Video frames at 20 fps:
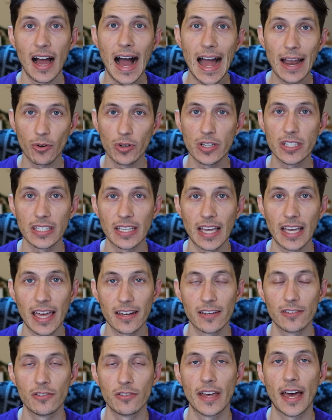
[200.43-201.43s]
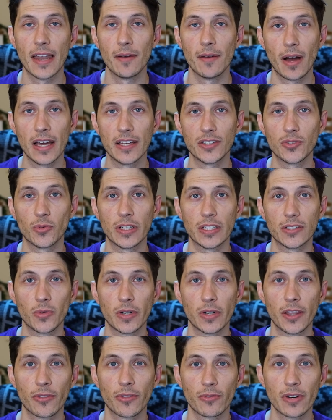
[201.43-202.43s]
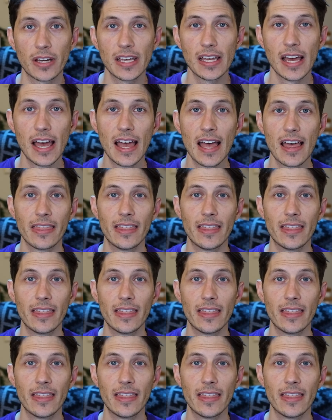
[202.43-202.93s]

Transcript: I recently had to do that in Maya 2023.